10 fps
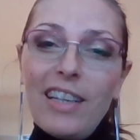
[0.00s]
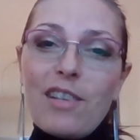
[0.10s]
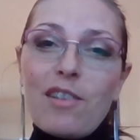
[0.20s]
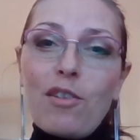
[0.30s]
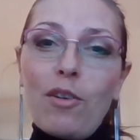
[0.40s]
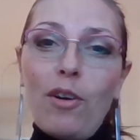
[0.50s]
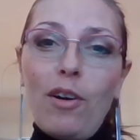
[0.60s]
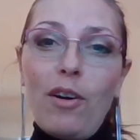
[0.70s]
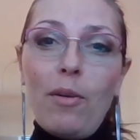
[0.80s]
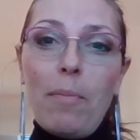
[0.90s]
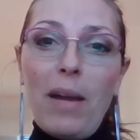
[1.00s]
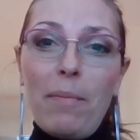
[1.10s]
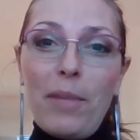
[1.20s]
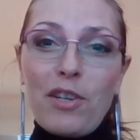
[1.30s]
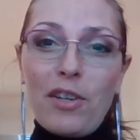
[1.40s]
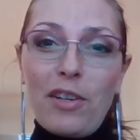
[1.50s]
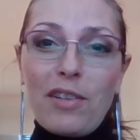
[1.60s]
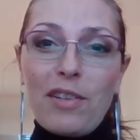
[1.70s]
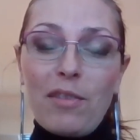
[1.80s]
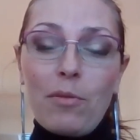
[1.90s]
So my
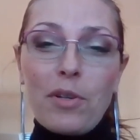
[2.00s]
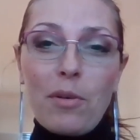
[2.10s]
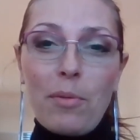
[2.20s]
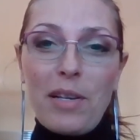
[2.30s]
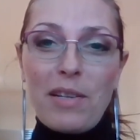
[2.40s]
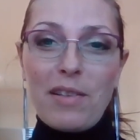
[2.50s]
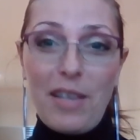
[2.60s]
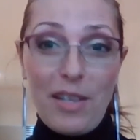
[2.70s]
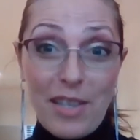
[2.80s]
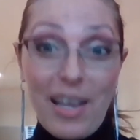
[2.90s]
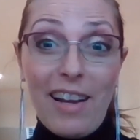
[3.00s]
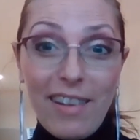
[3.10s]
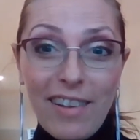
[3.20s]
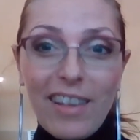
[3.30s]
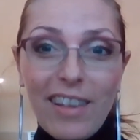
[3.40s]
mission was always, since then,